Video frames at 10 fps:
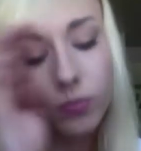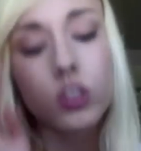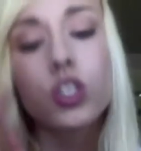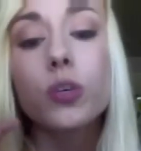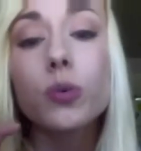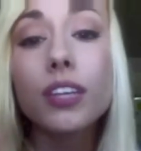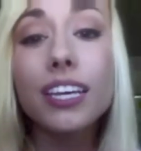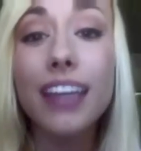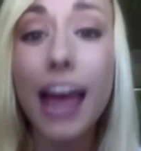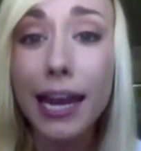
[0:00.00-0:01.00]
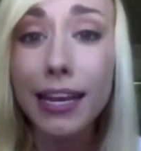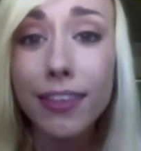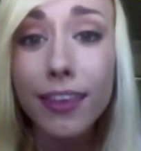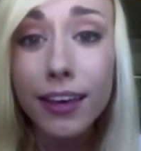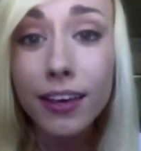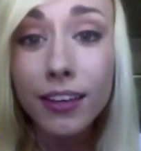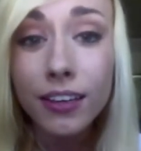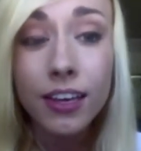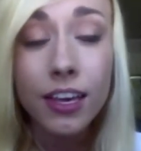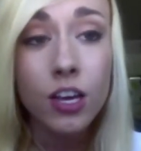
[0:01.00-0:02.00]
She will eat anything.
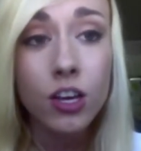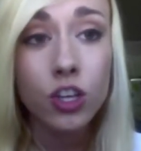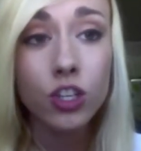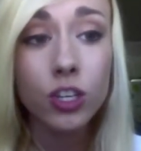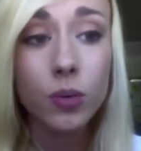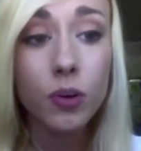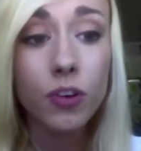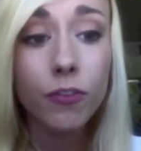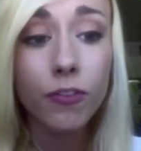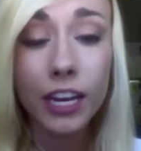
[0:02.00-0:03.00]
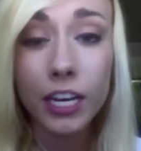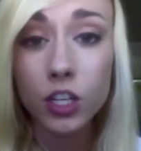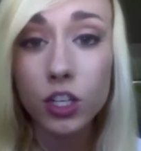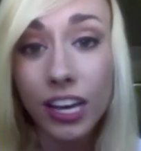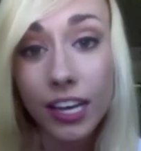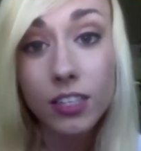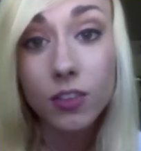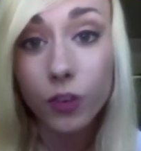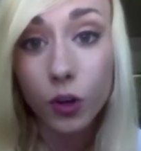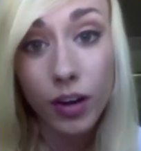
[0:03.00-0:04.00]
She will finish his
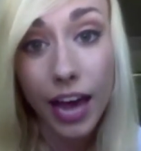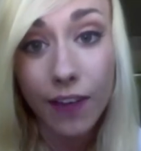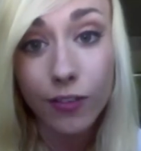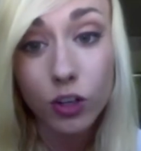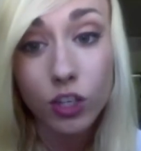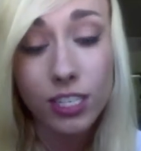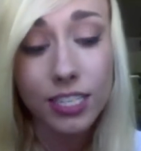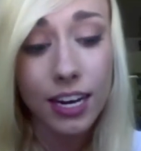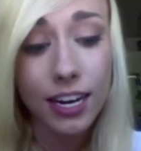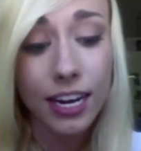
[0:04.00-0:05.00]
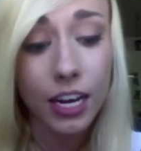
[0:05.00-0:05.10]
food after she's done eating